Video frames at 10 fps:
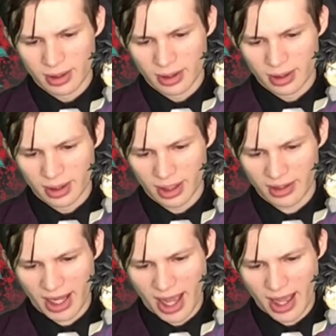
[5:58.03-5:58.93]
Then you
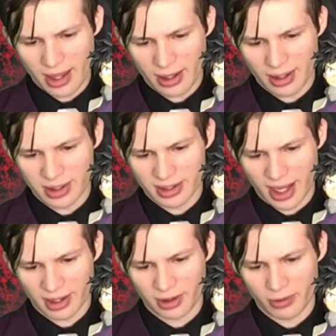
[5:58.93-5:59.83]
got
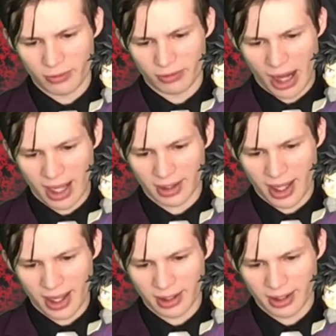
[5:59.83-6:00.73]
Deku,
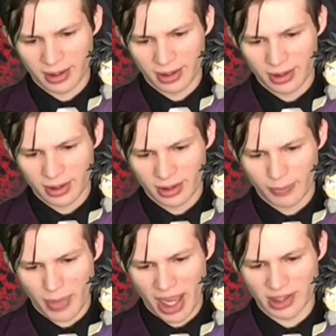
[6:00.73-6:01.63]
Rocklock,
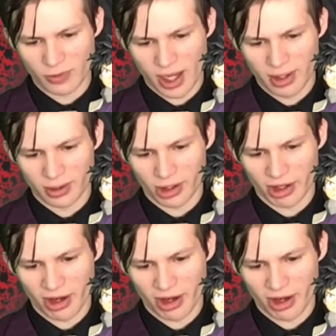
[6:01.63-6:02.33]
Manuel looking over